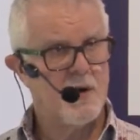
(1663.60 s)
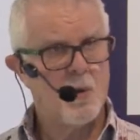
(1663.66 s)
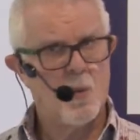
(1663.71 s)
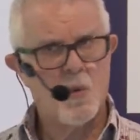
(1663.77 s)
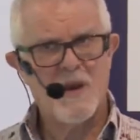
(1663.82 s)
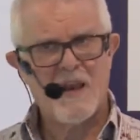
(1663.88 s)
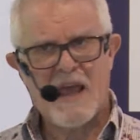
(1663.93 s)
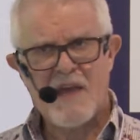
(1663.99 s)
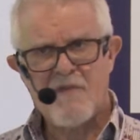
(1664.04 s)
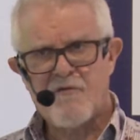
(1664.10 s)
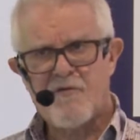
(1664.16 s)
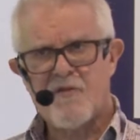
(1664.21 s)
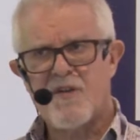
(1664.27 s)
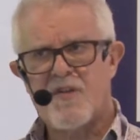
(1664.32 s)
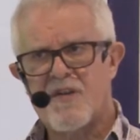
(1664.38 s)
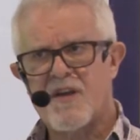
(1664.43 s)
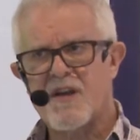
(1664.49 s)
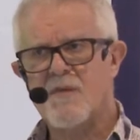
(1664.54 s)
will
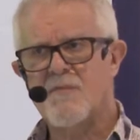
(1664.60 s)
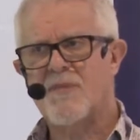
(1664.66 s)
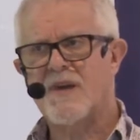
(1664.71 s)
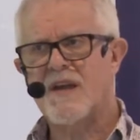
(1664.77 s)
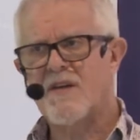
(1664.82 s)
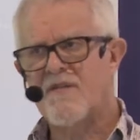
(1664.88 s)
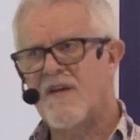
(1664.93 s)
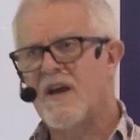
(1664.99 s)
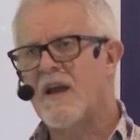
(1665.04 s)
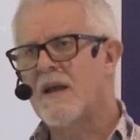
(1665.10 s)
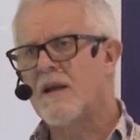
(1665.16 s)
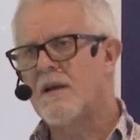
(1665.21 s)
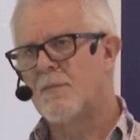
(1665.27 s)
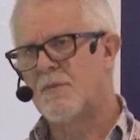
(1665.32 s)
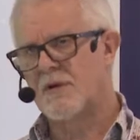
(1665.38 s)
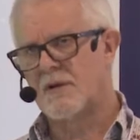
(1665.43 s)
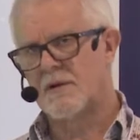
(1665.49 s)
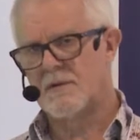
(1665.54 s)
everything be
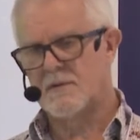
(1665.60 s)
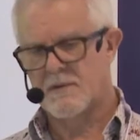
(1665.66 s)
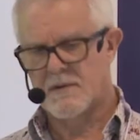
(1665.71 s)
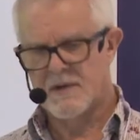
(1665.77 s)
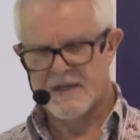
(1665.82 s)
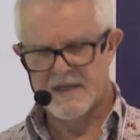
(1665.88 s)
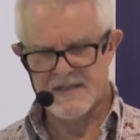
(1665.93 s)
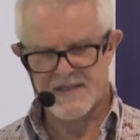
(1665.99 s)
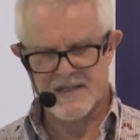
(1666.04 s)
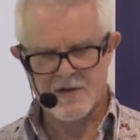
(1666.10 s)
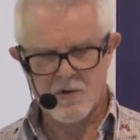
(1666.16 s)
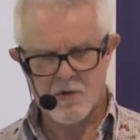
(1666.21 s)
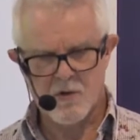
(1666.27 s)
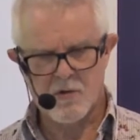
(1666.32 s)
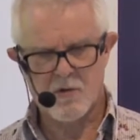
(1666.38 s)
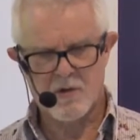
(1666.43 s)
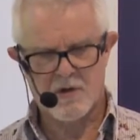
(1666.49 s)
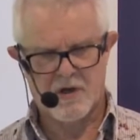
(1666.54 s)
available? Is it
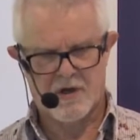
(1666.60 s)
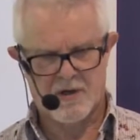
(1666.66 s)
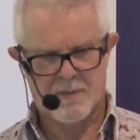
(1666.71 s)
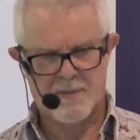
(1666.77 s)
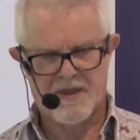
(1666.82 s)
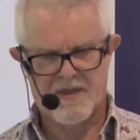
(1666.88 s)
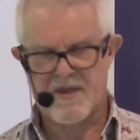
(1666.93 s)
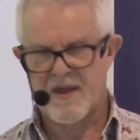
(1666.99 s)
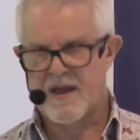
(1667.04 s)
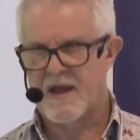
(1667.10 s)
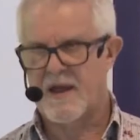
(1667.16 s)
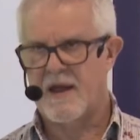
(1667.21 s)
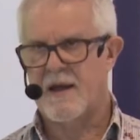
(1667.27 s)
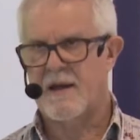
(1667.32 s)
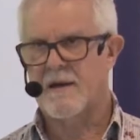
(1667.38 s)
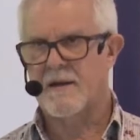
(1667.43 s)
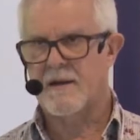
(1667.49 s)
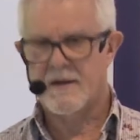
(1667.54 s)
all going to be
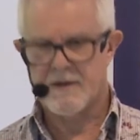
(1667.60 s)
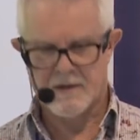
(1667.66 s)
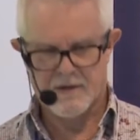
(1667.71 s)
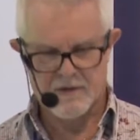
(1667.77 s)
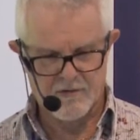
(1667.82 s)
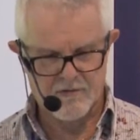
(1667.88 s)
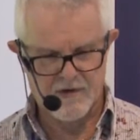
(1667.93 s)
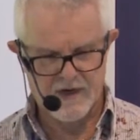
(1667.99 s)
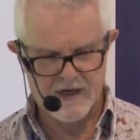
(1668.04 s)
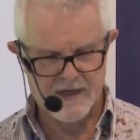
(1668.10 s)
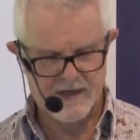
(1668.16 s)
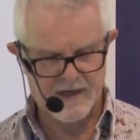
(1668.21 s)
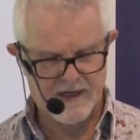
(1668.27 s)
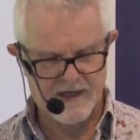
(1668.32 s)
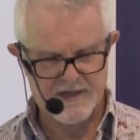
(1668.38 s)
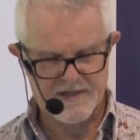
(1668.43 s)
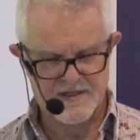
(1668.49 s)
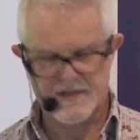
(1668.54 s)
there? You really
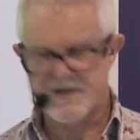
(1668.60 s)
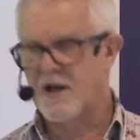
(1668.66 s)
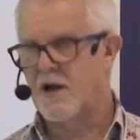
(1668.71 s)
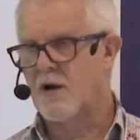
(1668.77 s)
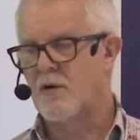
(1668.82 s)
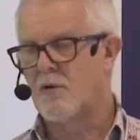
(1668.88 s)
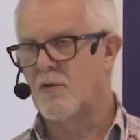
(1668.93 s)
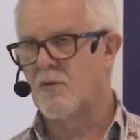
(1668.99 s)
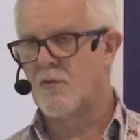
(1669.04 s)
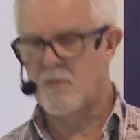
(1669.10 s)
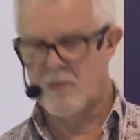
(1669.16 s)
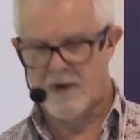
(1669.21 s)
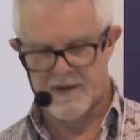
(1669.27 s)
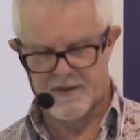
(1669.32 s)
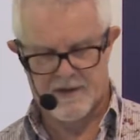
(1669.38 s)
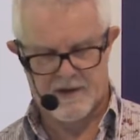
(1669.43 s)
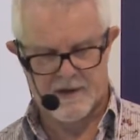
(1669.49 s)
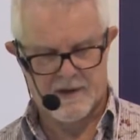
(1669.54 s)
need to know
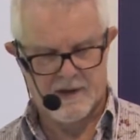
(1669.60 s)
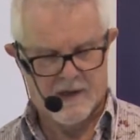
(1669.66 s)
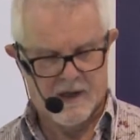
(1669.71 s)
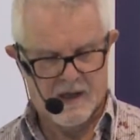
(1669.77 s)
whether